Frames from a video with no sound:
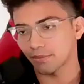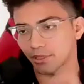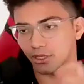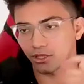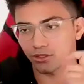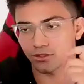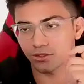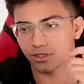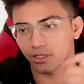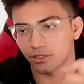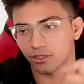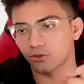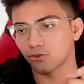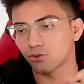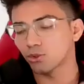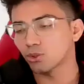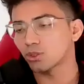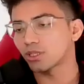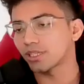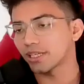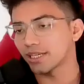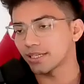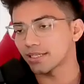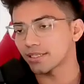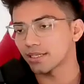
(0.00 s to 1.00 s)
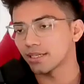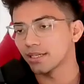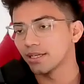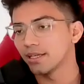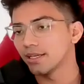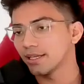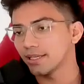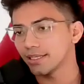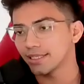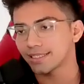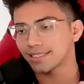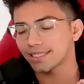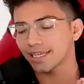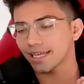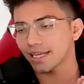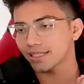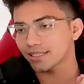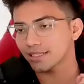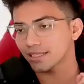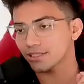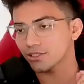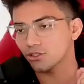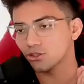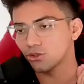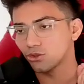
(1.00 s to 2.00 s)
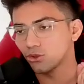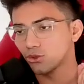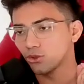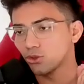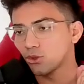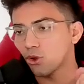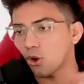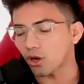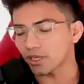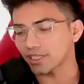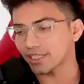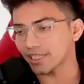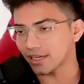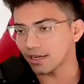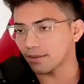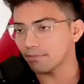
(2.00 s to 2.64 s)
Because the truth is, sales is not